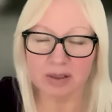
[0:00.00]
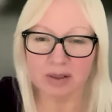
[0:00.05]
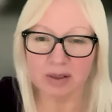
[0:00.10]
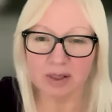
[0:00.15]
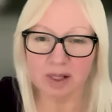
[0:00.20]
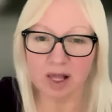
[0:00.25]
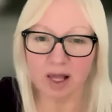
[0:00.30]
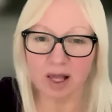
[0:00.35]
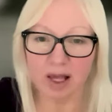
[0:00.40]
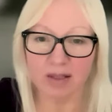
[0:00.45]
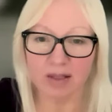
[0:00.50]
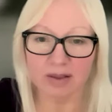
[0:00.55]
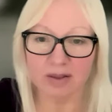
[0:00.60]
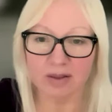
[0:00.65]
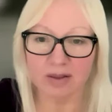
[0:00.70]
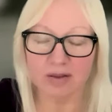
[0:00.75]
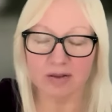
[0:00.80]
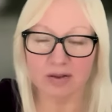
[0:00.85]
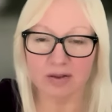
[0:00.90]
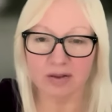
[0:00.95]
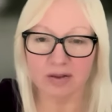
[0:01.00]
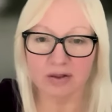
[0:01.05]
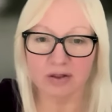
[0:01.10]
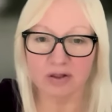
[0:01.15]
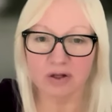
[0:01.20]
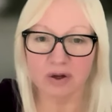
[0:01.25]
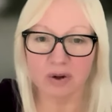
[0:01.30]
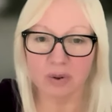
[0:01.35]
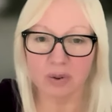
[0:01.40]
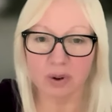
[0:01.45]
class.
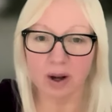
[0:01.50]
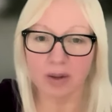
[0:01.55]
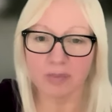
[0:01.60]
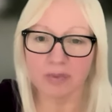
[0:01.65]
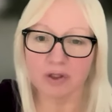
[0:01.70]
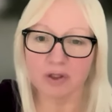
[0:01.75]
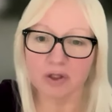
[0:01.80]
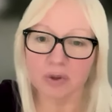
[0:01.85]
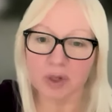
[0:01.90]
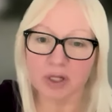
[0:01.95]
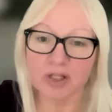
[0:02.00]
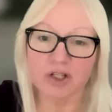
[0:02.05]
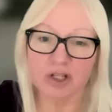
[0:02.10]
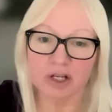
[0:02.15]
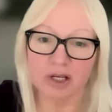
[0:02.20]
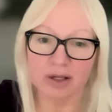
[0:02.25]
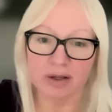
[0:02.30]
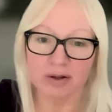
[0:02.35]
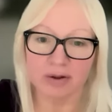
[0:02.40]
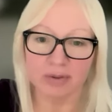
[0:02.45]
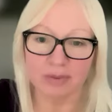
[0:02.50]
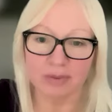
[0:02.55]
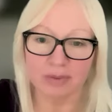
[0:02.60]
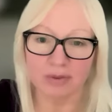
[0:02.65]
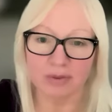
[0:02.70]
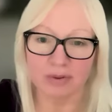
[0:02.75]
So I'm stretching you.